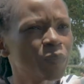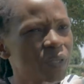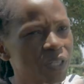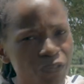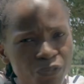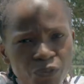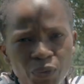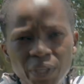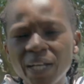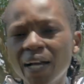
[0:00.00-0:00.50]

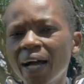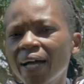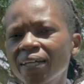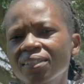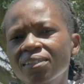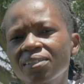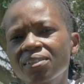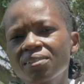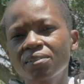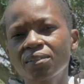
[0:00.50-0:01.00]
If we
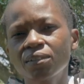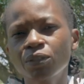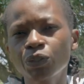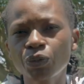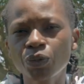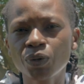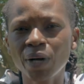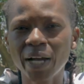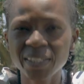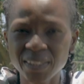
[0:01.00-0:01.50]
can't, you
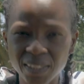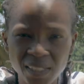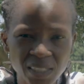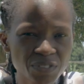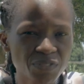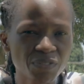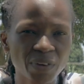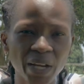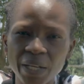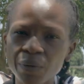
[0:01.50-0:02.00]
know,
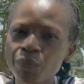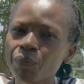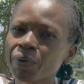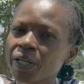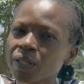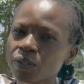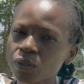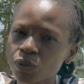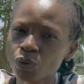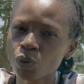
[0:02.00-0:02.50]
identify
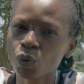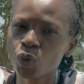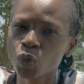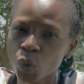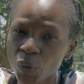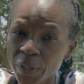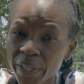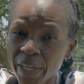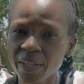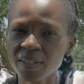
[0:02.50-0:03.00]
where to or
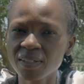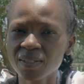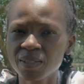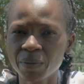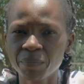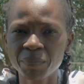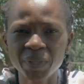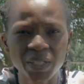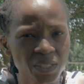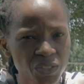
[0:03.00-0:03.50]
locate
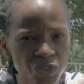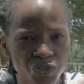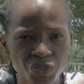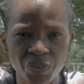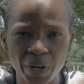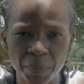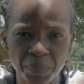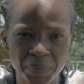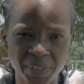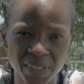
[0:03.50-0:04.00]
the ministry
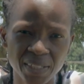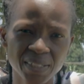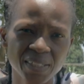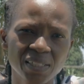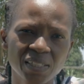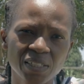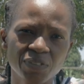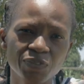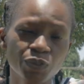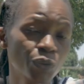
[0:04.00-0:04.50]

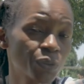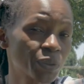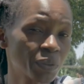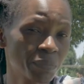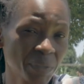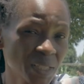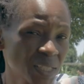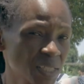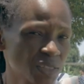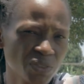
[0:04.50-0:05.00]
representatives or the
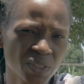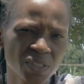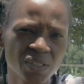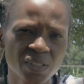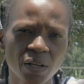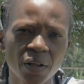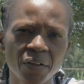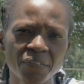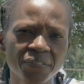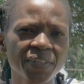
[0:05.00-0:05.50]
ministry
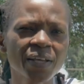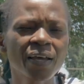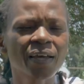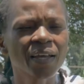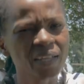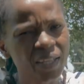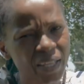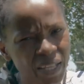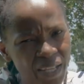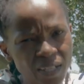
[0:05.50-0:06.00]
itself,
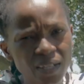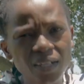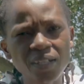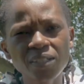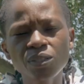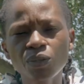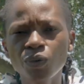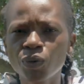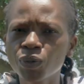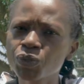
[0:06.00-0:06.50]
at
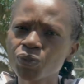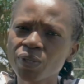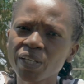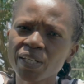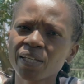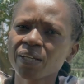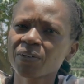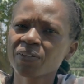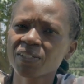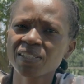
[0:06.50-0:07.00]
least go to a
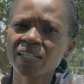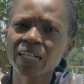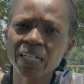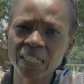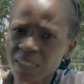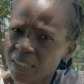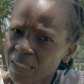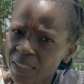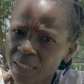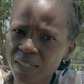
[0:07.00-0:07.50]
nearest
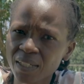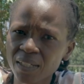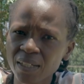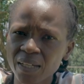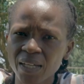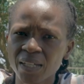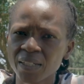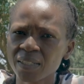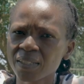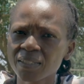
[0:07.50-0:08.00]
clinic
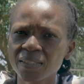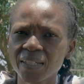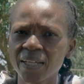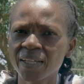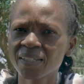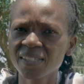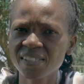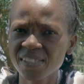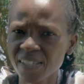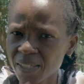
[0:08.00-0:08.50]

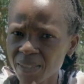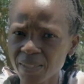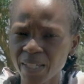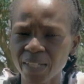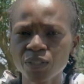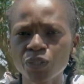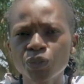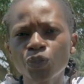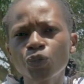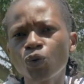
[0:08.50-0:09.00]
and say
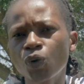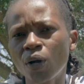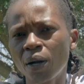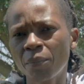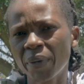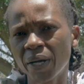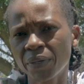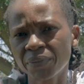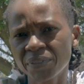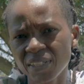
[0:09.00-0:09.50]
that you know
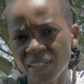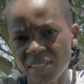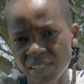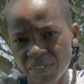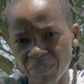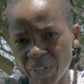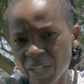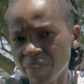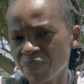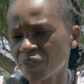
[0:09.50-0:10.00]
about a
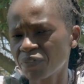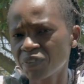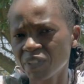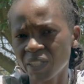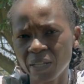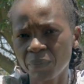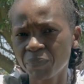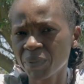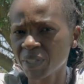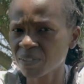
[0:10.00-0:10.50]
survivor of
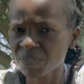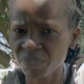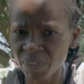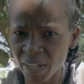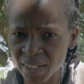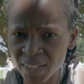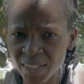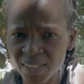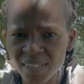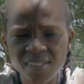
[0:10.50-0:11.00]
gender-based
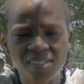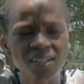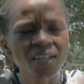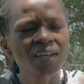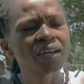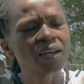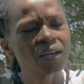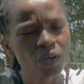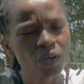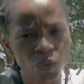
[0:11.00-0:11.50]
violence.
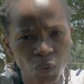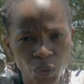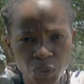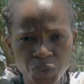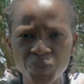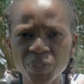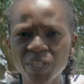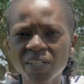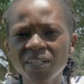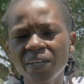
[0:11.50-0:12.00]
Go
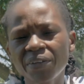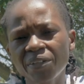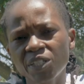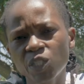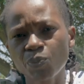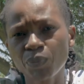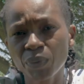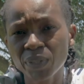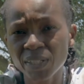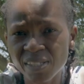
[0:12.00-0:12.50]
to the
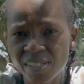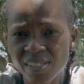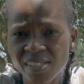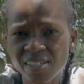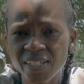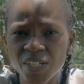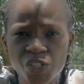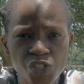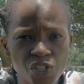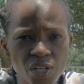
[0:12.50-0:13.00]
nearest police
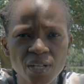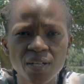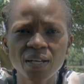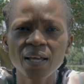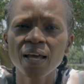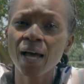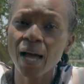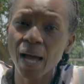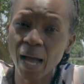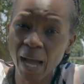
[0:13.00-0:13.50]
station,
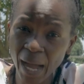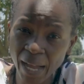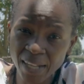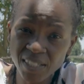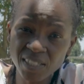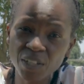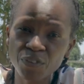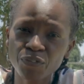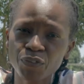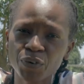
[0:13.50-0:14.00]

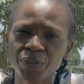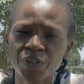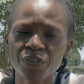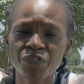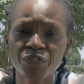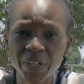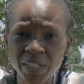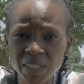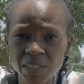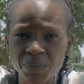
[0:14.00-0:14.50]
ask for the
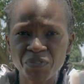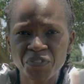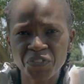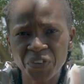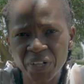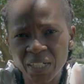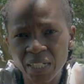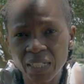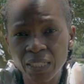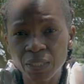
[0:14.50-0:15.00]

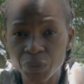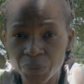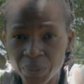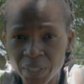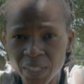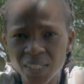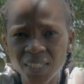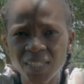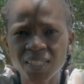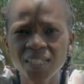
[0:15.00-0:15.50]
victim-friendly
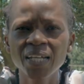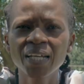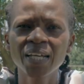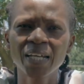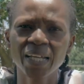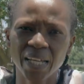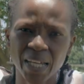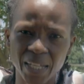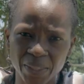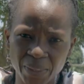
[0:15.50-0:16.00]
unit,
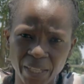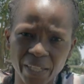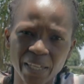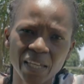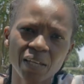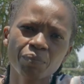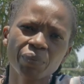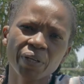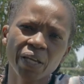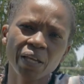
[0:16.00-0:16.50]
and they
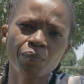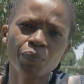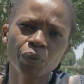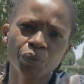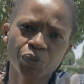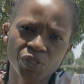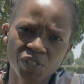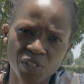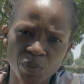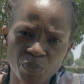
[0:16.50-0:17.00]
can be
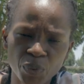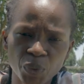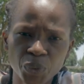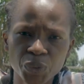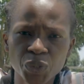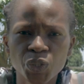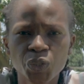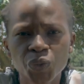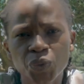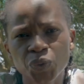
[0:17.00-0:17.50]
able to
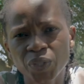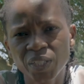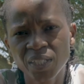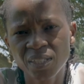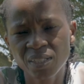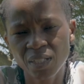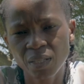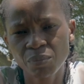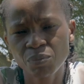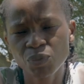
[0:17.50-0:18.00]
support you
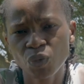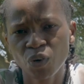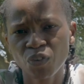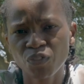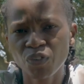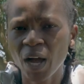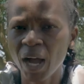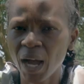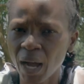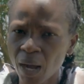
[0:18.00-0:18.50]
in terms of
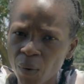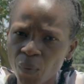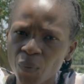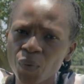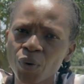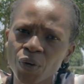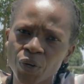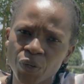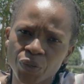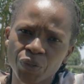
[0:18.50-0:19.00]
how
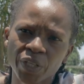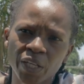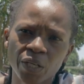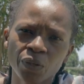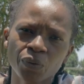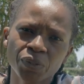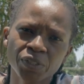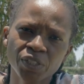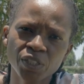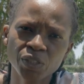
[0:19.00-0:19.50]
you
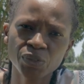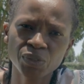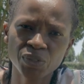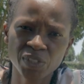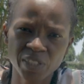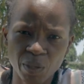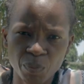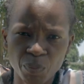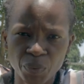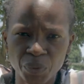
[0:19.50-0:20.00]
can continue to
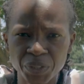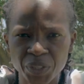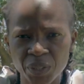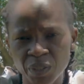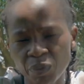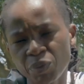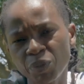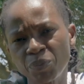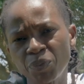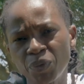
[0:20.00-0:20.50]
support
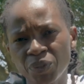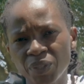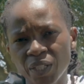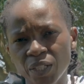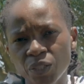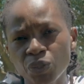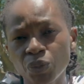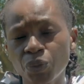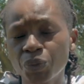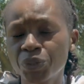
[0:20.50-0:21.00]
the people
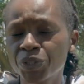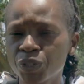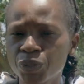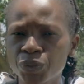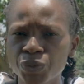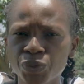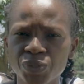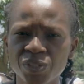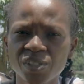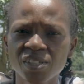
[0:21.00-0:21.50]
that you
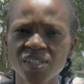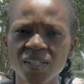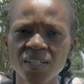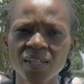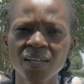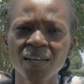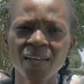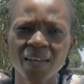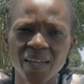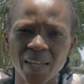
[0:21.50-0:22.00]
continue to see
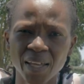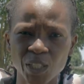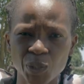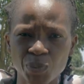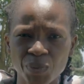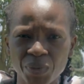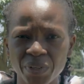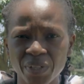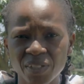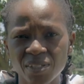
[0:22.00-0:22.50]

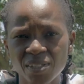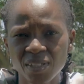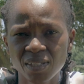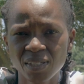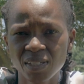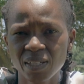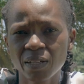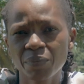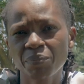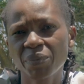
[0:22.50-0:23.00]
experiencing
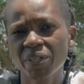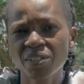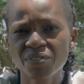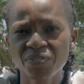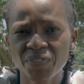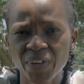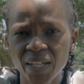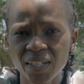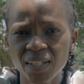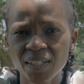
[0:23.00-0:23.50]
gender-based
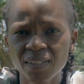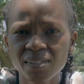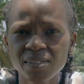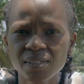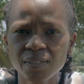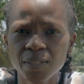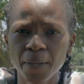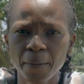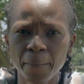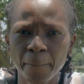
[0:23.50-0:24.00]

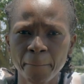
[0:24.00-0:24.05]
violence.